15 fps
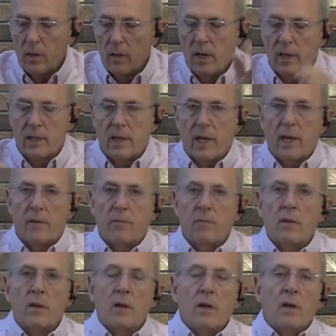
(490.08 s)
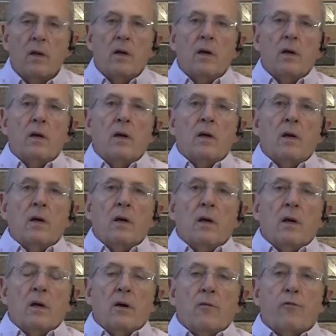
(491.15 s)
Again,
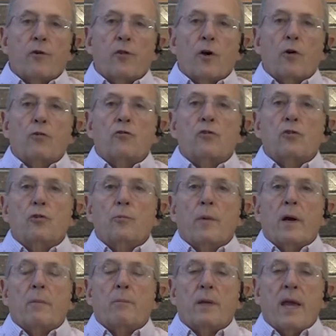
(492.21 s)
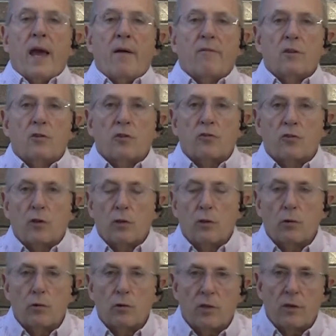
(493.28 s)
for those of you who might be having just a
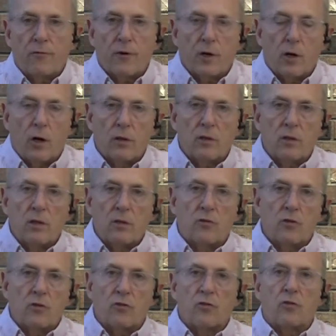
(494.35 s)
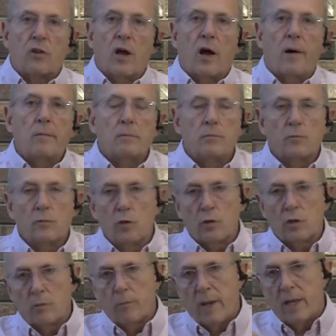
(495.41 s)
little difficulty, just you
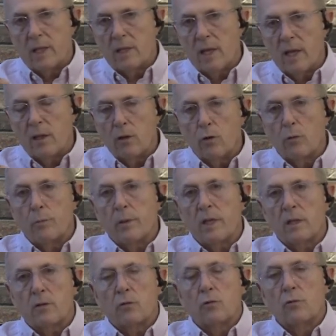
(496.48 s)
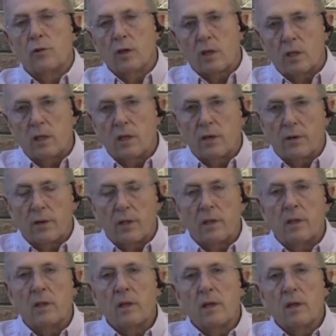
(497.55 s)
can meditate a little bit, do the
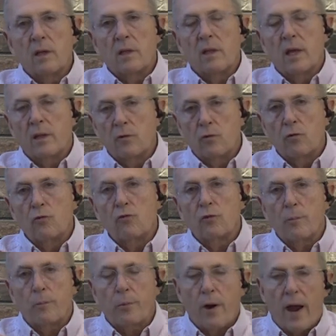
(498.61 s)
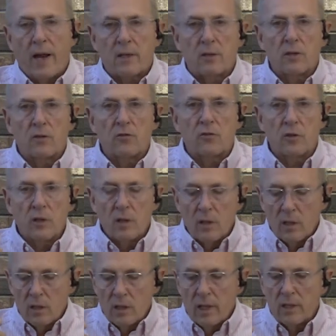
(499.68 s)
clearing, then do some practice,
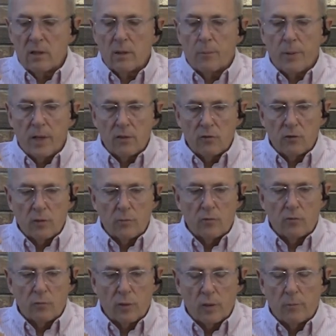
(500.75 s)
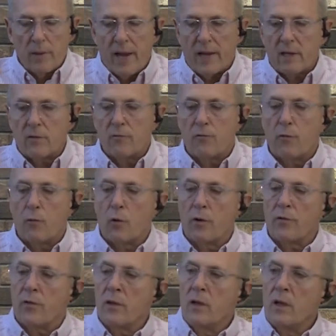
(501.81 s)
let the pendulum swing back and
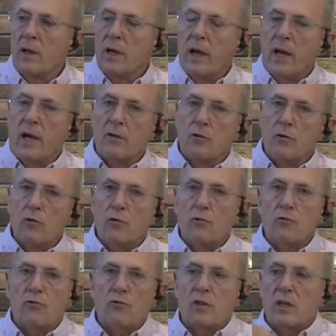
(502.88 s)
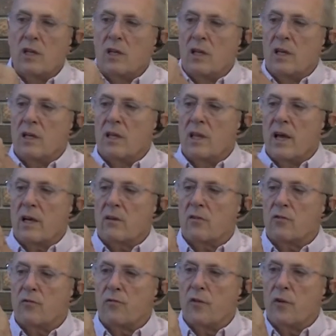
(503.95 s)
forth, and use the index,
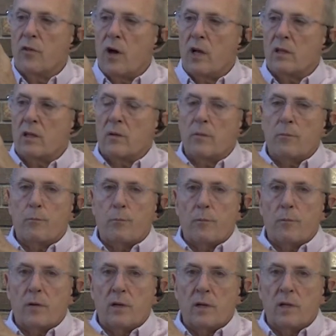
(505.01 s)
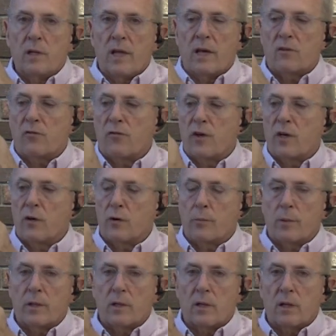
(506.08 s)
not the index finger,
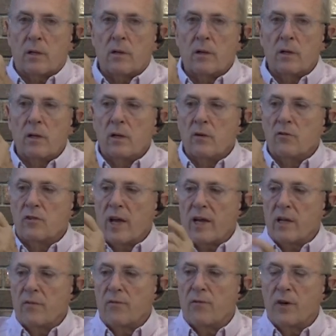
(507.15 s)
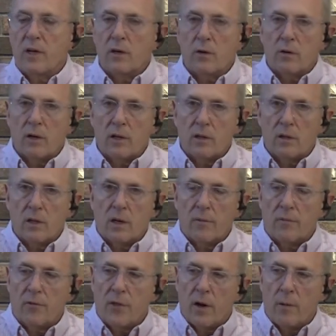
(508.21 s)
but the second finger and the
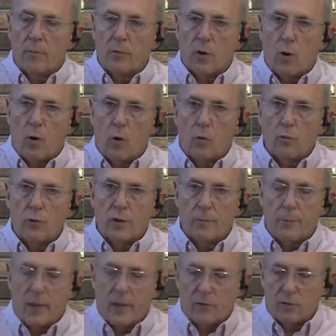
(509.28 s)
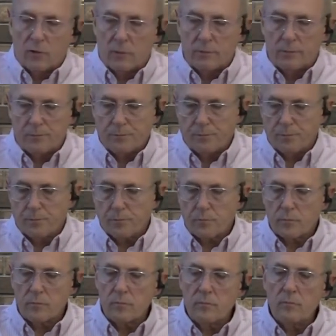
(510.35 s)
thumb to hold the pendulum.
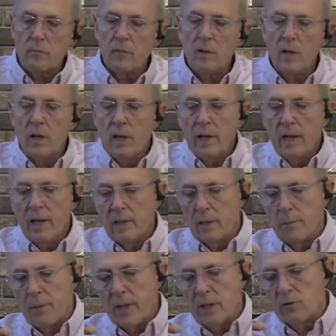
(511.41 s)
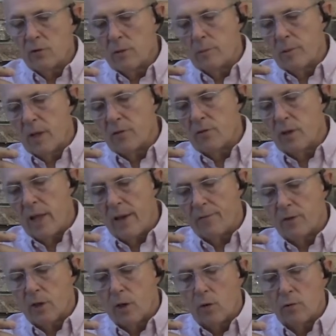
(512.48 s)
And the pendulum doesn't have
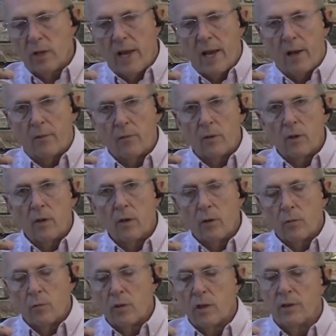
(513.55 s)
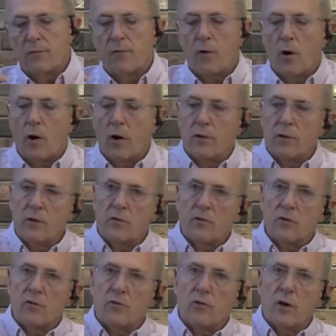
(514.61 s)
to go down really far. This
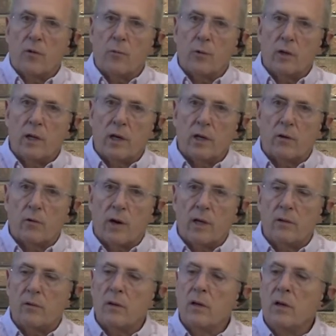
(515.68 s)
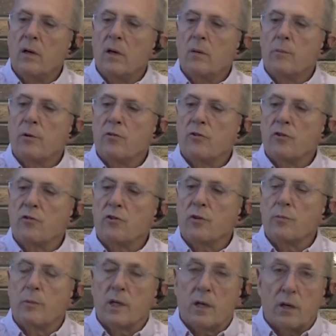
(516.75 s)
is really a great
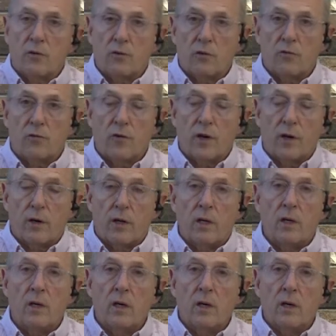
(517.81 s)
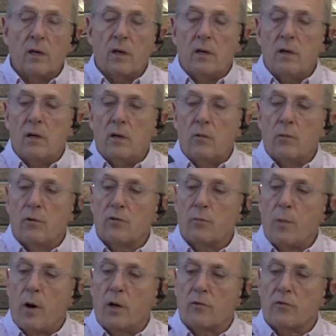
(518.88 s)
position because it's very
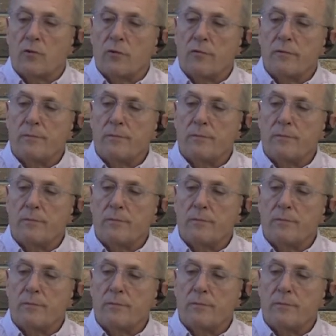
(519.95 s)
responsive.